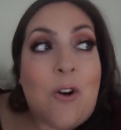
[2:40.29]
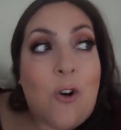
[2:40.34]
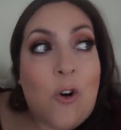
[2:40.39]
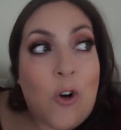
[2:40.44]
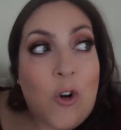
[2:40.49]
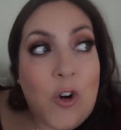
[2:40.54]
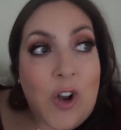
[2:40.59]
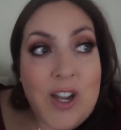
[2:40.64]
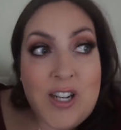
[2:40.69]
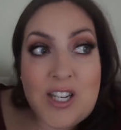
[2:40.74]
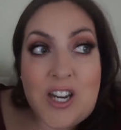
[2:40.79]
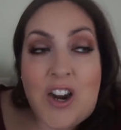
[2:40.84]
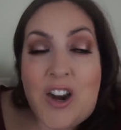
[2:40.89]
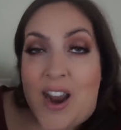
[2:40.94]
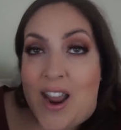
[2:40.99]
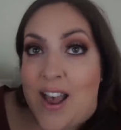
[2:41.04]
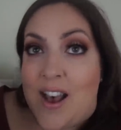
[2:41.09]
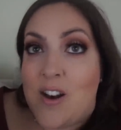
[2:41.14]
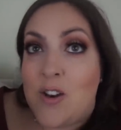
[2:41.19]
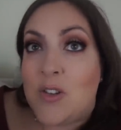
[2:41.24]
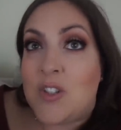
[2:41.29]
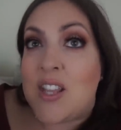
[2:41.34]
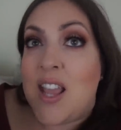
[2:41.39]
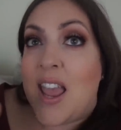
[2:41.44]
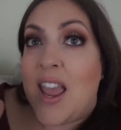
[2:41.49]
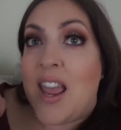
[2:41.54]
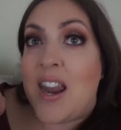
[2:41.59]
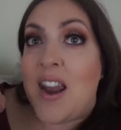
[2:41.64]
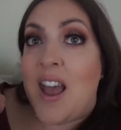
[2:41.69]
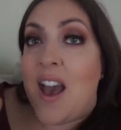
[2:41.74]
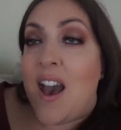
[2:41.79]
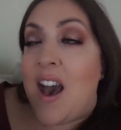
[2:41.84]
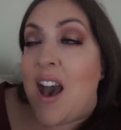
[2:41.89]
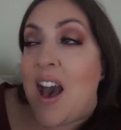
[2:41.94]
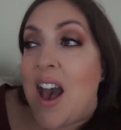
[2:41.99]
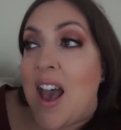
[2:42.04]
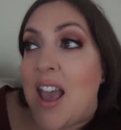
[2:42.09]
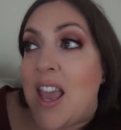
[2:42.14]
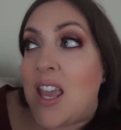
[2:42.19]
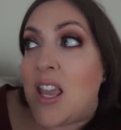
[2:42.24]
whole entire house and
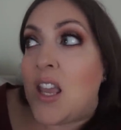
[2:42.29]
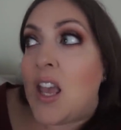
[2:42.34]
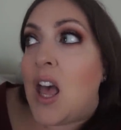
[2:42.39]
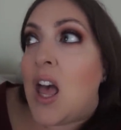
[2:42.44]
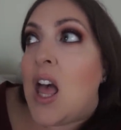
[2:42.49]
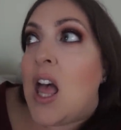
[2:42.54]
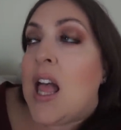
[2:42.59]
I